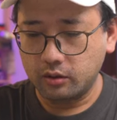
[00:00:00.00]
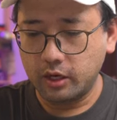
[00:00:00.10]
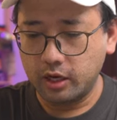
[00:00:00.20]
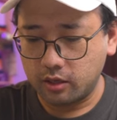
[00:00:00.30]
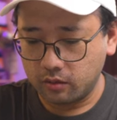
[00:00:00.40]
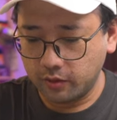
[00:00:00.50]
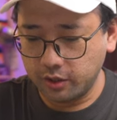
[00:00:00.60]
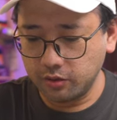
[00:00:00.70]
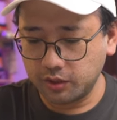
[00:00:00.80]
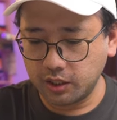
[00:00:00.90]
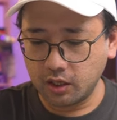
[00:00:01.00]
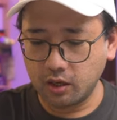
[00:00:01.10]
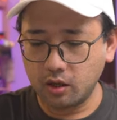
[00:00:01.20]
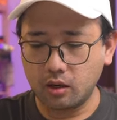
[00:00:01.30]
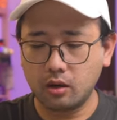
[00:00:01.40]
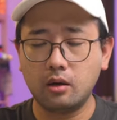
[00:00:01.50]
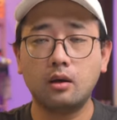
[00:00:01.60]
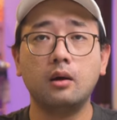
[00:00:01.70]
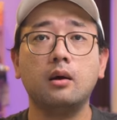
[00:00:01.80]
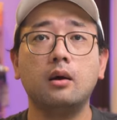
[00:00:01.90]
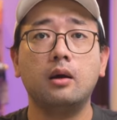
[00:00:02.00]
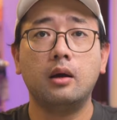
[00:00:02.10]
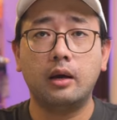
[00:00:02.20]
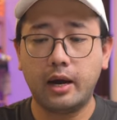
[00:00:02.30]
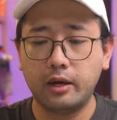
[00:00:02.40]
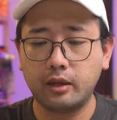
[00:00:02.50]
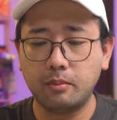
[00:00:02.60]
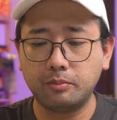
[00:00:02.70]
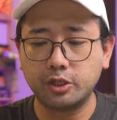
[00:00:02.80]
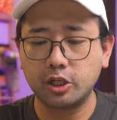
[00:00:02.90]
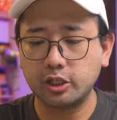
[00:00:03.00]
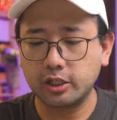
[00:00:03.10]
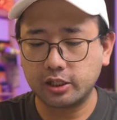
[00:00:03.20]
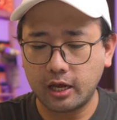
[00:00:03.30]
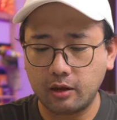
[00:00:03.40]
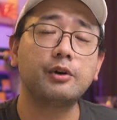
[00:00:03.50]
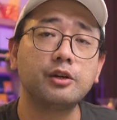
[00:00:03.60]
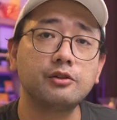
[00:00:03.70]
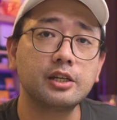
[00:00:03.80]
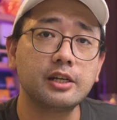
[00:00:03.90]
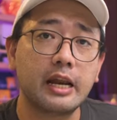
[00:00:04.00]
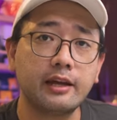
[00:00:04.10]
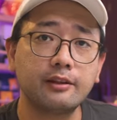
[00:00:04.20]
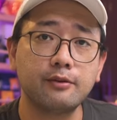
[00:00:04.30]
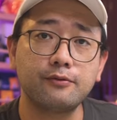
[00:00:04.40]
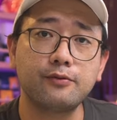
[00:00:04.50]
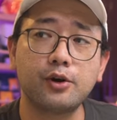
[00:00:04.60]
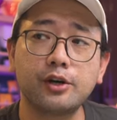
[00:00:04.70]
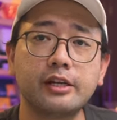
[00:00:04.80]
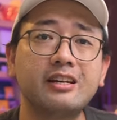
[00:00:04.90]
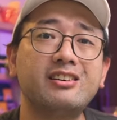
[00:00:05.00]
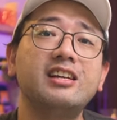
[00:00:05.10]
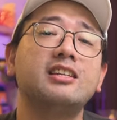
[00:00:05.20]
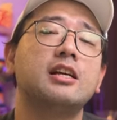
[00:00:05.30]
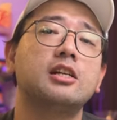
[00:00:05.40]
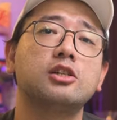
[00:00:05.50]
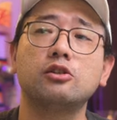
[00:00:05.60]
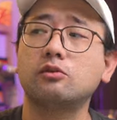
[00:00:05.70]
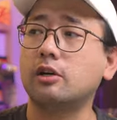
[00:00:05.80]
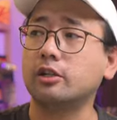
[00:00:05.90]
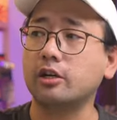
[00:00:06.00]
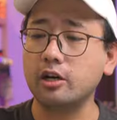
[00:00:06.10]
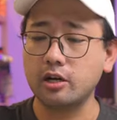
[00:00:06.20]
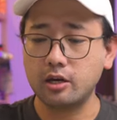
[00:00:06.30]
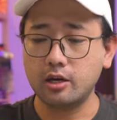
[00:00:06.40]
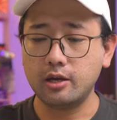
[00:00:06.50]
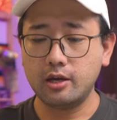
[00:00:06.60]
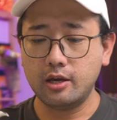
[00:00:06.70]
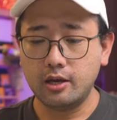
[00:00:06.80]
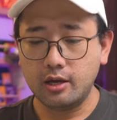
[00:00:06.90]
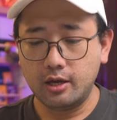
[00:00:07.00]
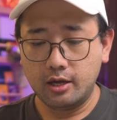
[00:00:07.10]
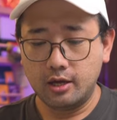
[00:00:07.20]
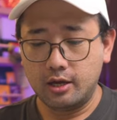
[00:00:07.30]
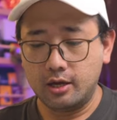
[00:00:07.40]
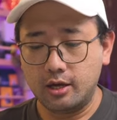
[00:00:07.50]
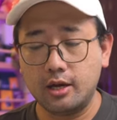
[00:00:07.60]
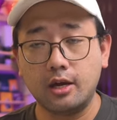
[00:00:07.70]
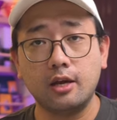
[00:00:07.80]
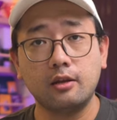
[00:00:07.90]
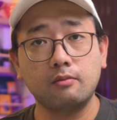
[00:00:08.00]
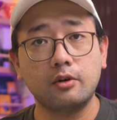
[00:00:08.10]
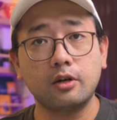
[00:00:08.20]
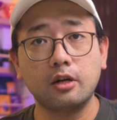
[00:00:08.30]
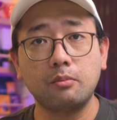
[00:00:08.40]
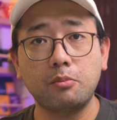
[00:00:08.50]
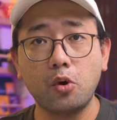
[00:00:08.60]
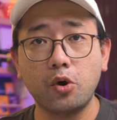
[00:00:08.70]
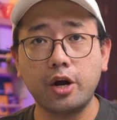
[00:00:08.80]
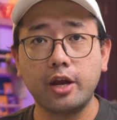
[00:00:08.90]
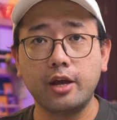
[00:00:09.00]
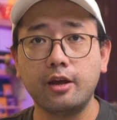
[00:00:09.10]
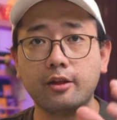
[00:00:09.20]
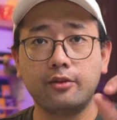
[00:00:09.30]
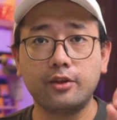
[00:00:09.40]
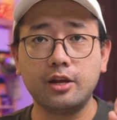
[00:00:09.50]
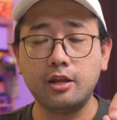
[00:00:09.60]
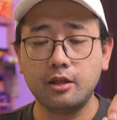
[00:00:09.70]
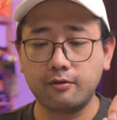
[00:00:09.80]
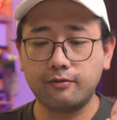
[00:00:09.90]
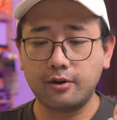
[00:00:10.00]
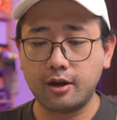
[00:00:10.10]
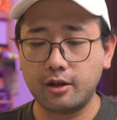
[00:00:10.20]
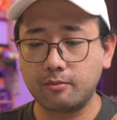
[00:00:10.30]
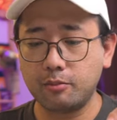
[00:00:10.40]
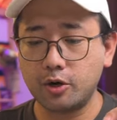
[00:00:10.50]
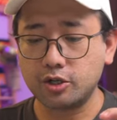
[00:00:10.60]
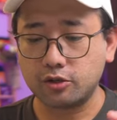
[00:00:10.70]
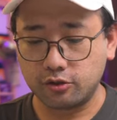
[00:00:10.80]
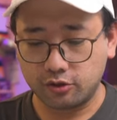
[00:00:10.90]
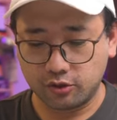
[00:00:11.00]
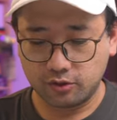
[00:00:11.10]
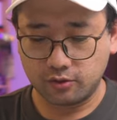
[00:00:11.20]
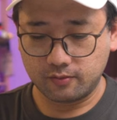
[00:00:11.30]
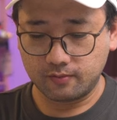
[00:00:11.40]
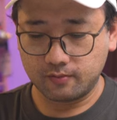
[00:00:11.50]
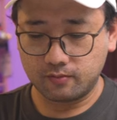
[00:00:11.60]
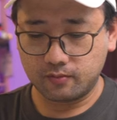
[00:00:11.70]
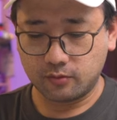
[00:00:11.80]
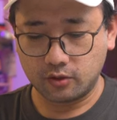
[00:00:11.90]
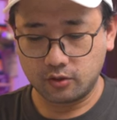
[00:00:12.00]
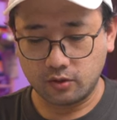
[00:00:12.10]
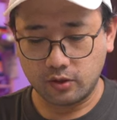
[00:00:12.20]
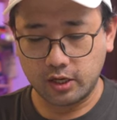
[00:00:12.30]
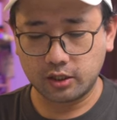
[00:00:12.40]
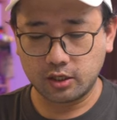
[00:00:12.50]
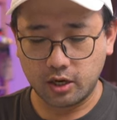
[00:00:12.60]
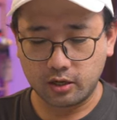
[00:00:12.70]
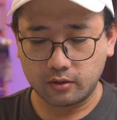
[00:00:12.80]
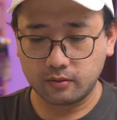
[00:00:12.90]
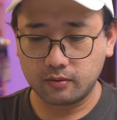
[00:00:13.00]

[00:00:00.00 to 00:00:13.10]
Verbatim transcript: Okay, we're using a high temperature this time. We're using ninety-four degrees Celsius water. And we're gonna pour in three different portions. So let's start.